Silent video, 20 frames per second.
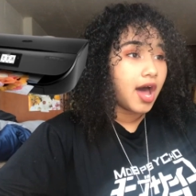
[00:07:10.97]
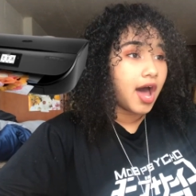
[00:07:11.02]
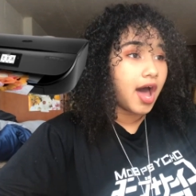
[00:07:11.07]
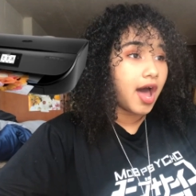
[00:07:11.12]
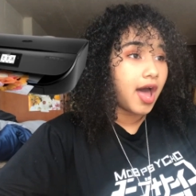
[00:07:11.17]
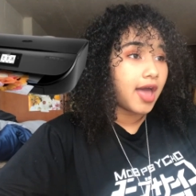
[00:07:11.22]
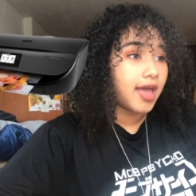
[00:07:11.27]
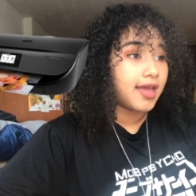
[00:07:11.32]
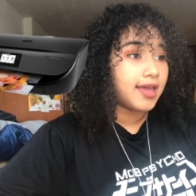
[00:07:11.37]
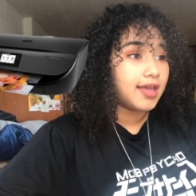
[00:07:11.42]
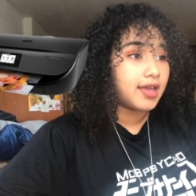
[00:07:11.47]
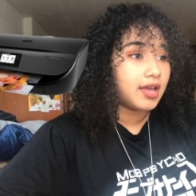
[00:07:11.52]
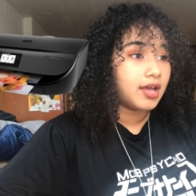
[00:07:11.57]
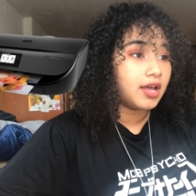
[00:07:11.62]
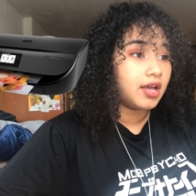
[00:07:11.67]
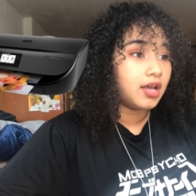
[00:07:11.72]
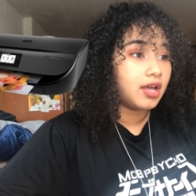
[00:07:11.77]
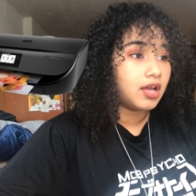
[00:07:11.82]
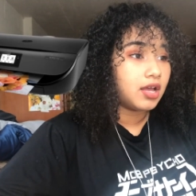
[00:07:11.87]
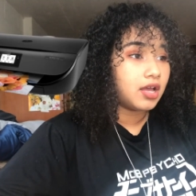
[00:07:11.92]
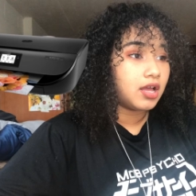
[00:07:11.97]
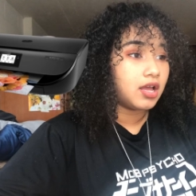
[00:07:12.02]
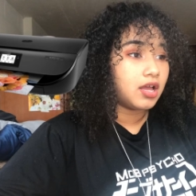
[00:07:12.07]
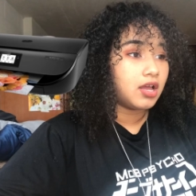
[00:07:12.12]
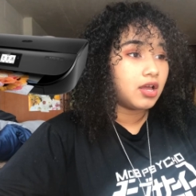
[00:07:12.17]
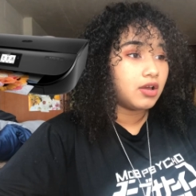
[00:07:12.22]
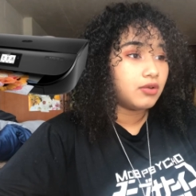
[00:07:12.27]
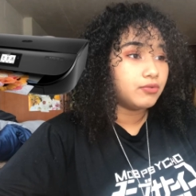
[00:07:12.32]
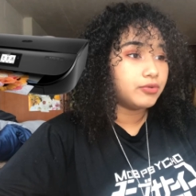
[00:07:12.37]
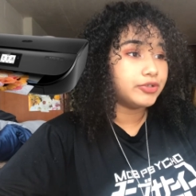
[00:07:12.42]
I
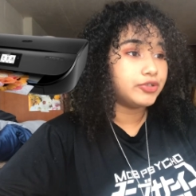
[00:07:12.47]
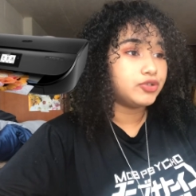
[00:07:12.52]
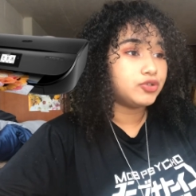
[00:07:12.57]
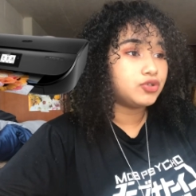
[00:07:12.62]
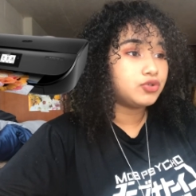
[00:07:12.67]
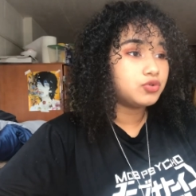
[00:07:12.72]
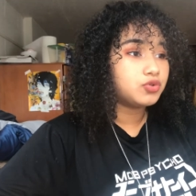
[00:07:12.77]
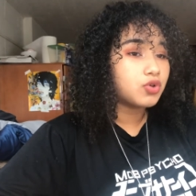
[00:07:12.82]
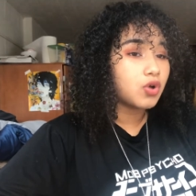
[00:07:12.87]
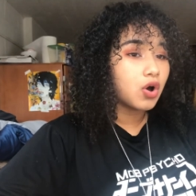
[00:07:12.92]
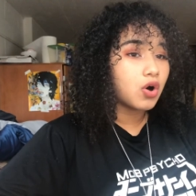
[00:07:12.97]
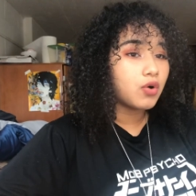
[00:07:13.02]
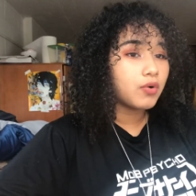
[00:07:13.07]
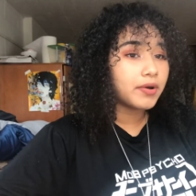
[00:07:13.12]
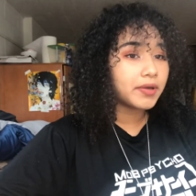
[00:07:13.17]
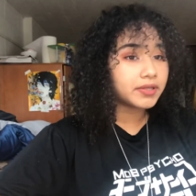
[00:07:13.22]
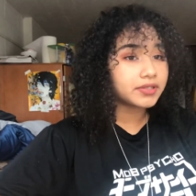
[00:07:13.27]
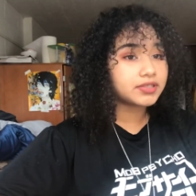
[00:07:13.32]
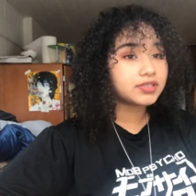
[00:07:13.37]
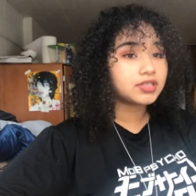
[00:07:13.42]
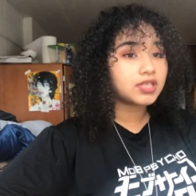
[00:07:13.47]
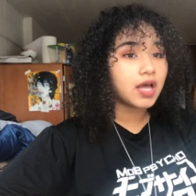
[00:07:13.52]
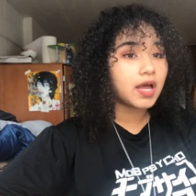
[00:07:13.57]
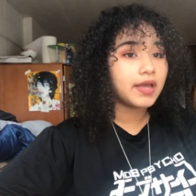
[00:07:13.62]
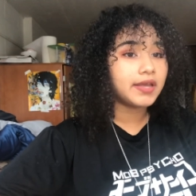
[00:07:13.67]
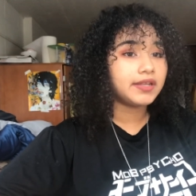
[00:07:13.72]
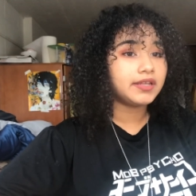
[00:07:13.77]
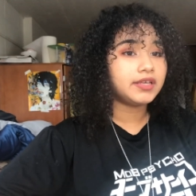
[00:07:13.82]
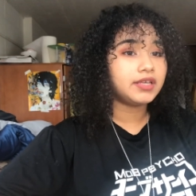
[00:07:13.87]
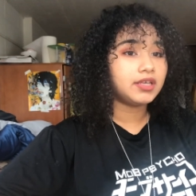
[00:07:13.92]
was so
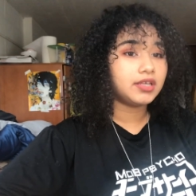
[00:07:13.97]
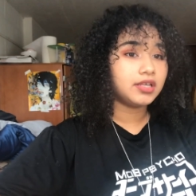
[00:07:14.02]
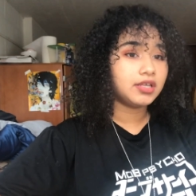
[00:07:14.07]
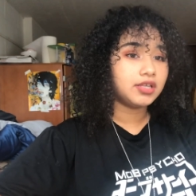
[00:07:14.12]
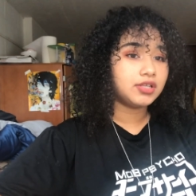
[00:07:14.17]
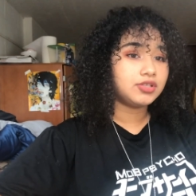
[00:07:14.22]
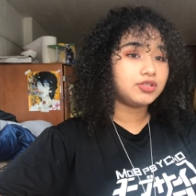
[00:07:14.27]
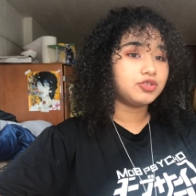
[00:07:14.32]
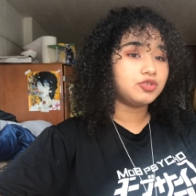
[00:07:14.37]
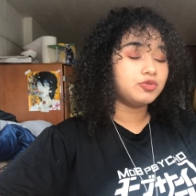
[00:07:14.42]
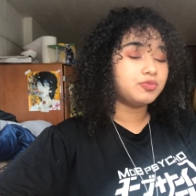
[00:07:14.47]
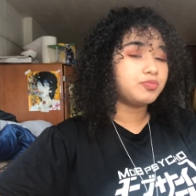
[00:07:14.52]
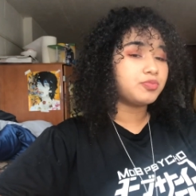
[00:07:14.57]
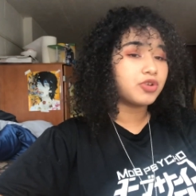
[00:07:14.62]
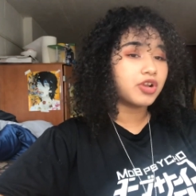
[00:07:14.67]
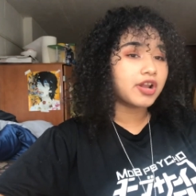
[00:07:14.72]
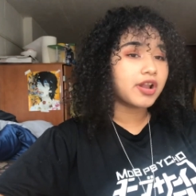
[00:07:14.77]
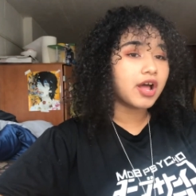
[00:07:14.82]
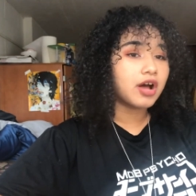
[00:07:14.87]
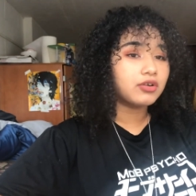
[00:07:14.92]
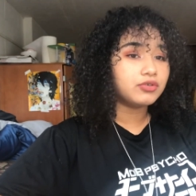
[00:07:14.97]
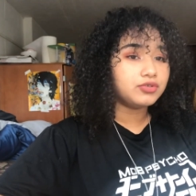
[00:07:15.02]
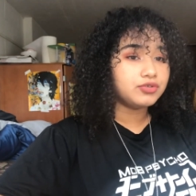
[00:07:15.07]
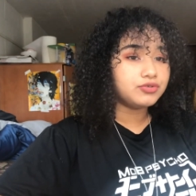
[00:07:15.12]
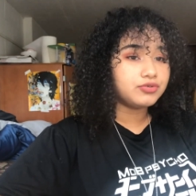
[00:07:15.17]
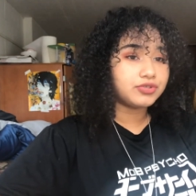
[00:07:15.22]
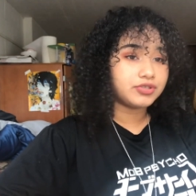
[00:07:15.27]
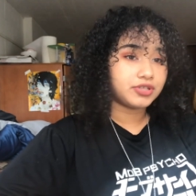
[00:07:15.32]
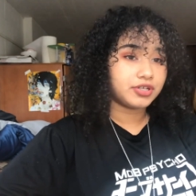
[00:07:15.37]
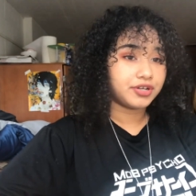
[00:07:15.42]
excited to print out
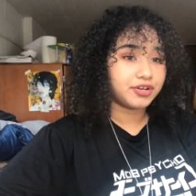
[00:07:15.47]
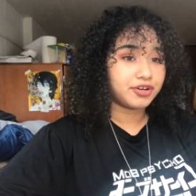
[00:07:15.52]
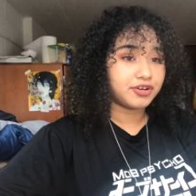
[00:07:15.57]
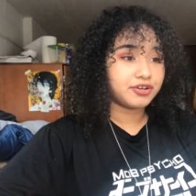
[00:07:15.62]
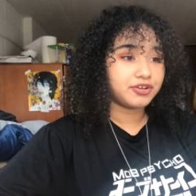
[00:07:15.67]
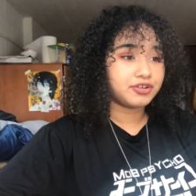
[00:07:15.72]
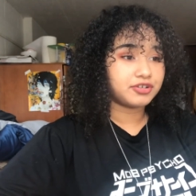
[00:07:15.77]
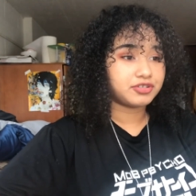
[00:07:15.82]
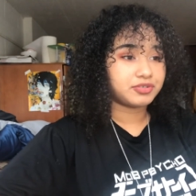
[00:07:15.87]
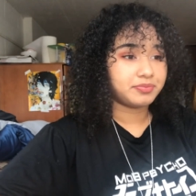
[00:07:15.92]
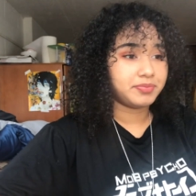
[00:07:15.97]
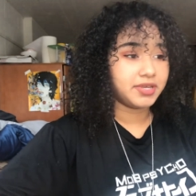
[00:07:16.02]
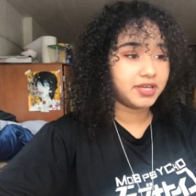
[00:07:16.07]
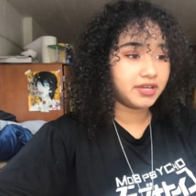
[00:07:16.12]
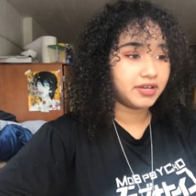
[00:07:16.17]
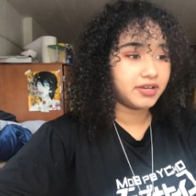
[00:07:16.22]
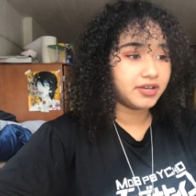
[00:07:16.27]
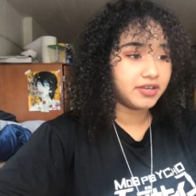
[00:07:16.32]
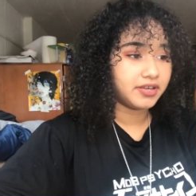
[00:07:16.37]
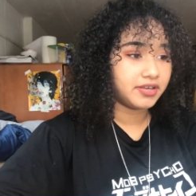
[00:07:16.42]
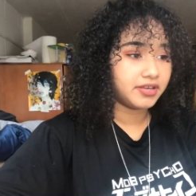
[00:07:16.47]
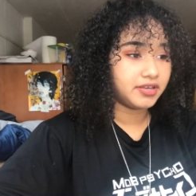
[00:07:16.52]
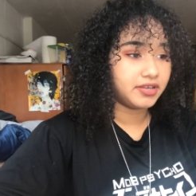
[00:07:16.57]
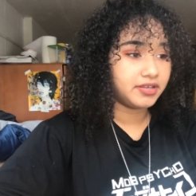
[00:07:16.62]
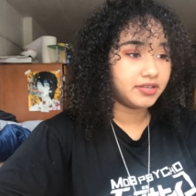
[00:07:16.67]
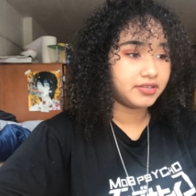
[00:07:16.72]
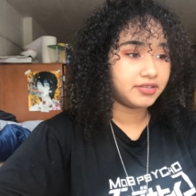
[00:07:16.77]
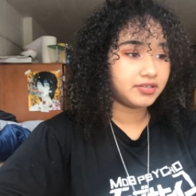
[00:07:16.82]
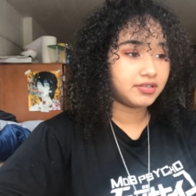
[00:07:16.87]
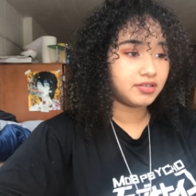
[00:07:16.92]
new stickers
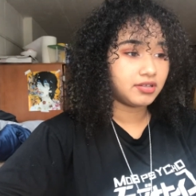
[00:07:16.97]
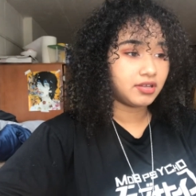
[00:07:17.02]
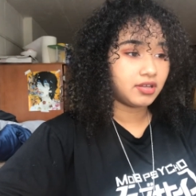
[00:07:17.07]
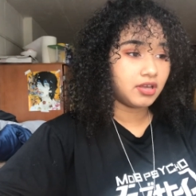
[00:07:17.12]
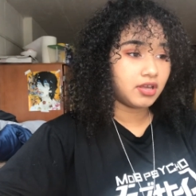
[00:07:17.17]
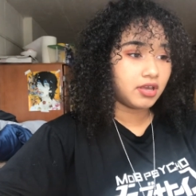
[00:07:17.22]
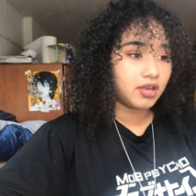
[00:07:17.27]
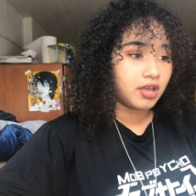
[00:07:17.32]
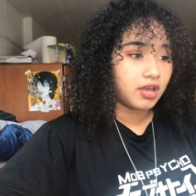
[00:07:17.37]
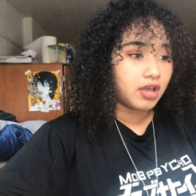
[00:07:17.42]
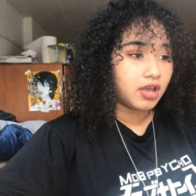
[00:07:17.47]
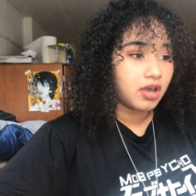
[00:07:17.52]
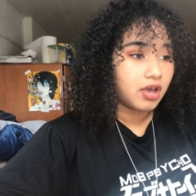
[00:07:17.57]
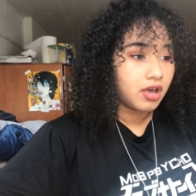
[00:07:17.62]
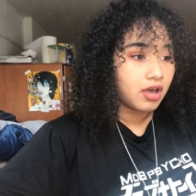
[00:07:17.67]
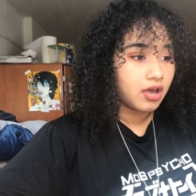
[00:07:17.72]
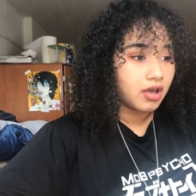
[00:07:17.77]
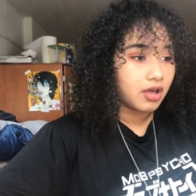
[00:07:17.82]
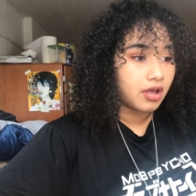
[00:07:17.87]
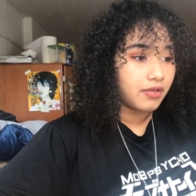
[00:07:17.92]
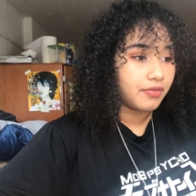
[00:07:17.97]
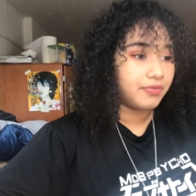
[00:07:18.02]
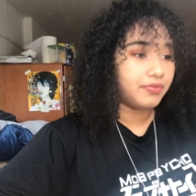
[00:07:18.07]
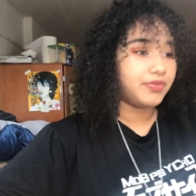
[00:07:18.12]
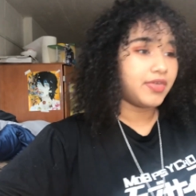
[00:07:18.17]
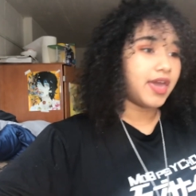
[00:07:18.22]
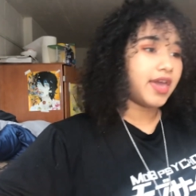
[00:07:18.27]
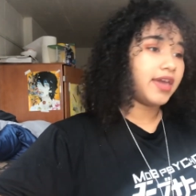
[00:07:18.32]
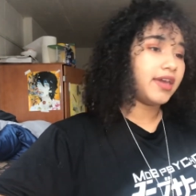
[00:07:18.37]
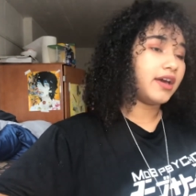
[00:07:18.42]
because
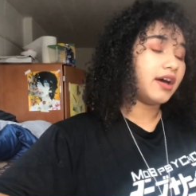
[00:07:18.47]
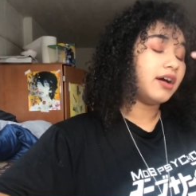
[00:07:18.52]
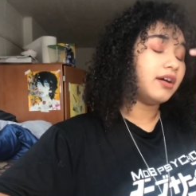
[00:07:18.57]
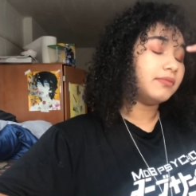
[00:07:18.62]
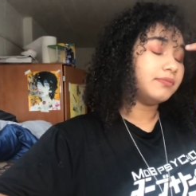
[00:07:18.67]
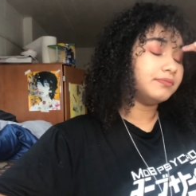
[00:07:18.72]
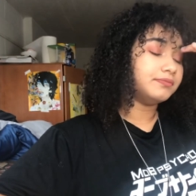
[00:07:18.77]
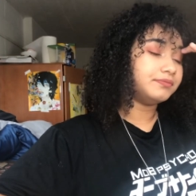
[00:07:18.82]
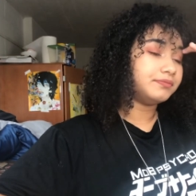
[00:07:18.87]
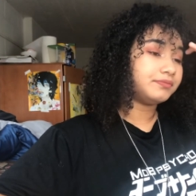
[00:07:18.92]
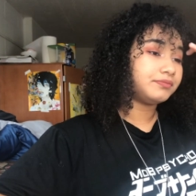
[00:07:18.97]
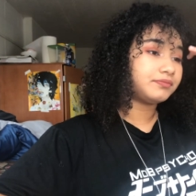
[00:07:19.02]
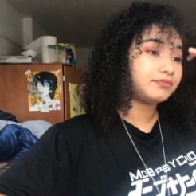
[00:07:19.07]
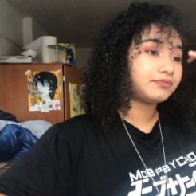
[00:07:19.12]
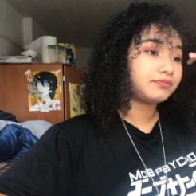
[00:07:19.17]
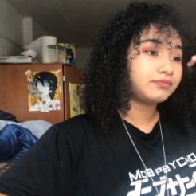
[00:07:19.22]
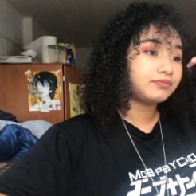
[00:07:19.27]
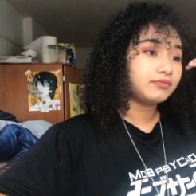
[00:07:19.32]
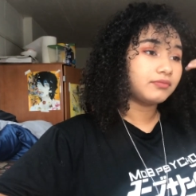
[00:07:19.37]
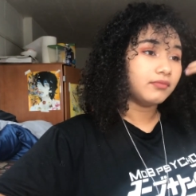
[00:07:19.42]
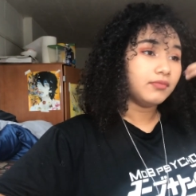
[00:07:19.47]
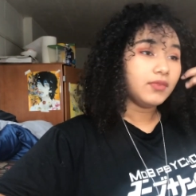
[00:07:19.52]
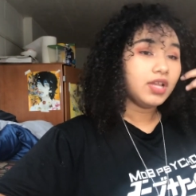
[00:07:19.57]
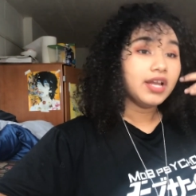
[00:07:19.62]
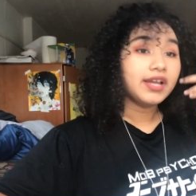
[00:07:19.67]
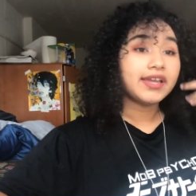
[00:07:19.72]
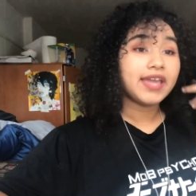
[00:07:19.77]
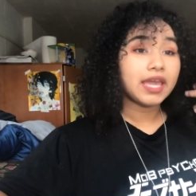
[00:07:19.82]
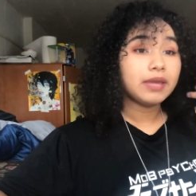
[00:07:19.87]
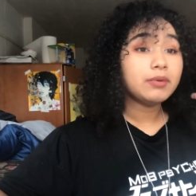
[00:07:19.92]
they
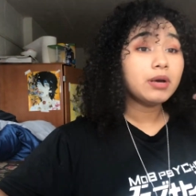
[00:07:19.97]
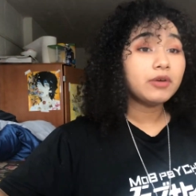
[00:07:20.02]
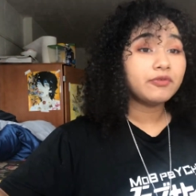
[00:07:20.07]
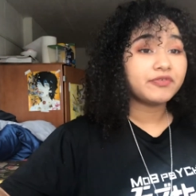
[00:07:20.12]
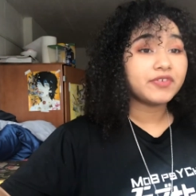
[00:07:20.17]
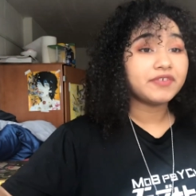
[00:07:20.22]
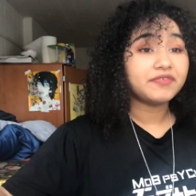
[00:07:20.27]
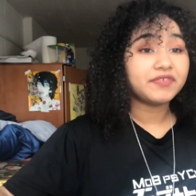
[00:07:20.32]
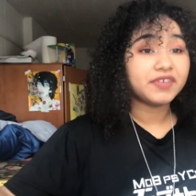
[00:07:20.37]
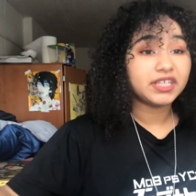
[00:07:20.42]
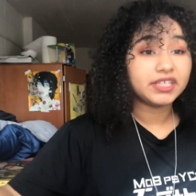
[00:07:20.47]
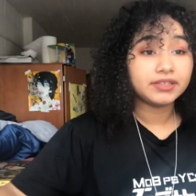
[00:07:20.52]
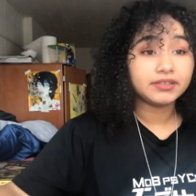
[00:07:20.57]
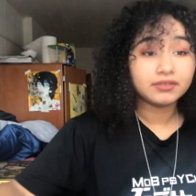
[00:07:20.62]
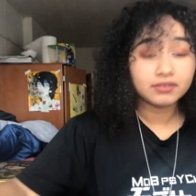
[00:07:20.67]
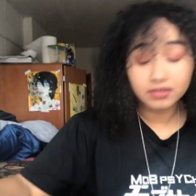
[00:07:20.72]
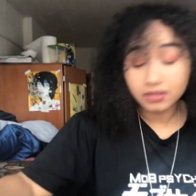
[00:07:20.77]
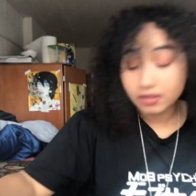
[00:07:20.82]
came out vivid,